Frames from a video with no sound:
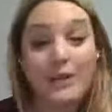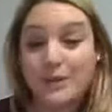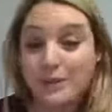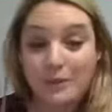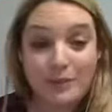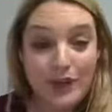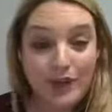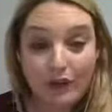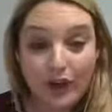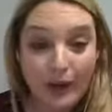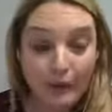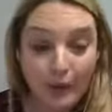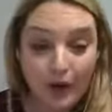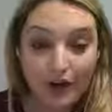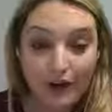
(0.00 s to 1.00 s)
This would be a
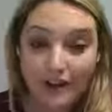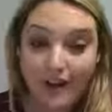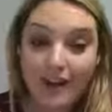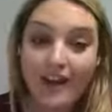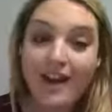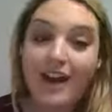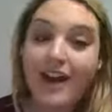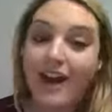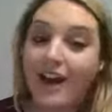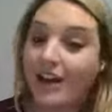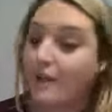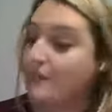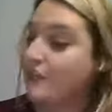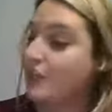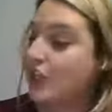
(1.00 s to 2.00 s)
great word
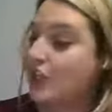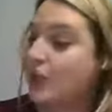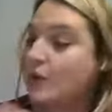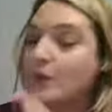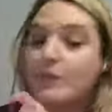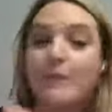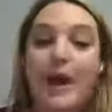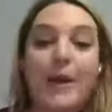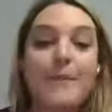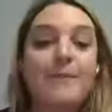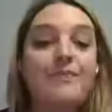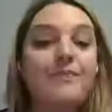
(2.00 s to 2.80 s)
to use, but